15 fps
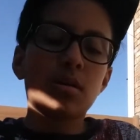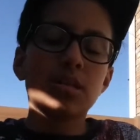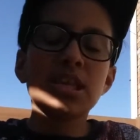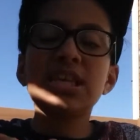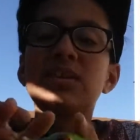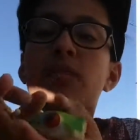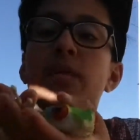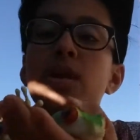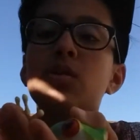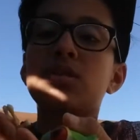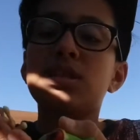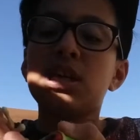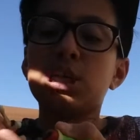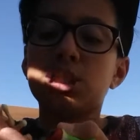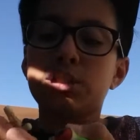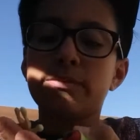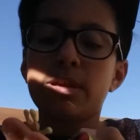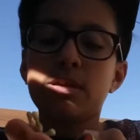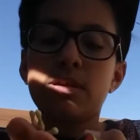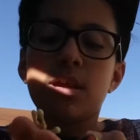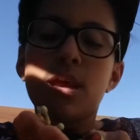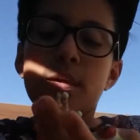this video teached
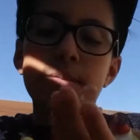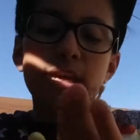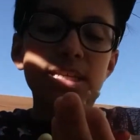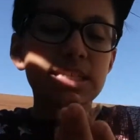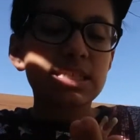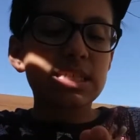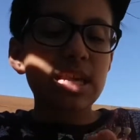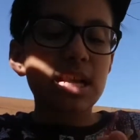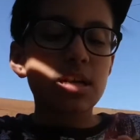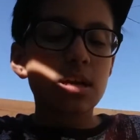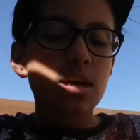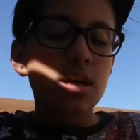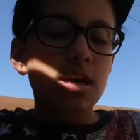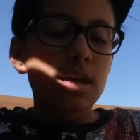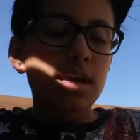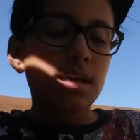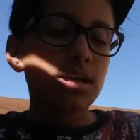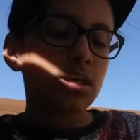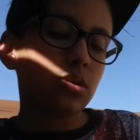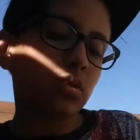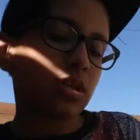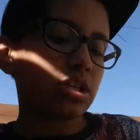me because it said
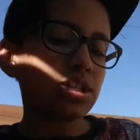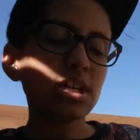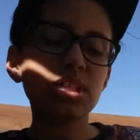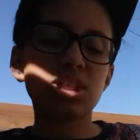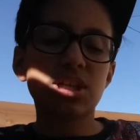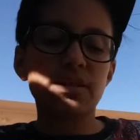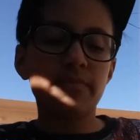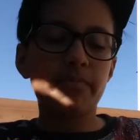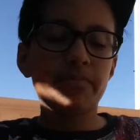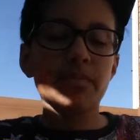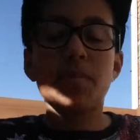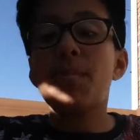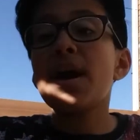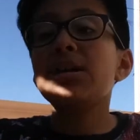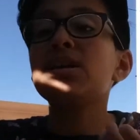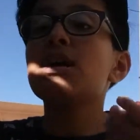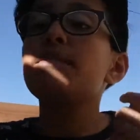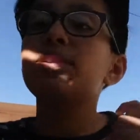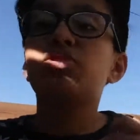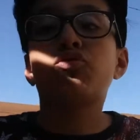you can touch it. It might not be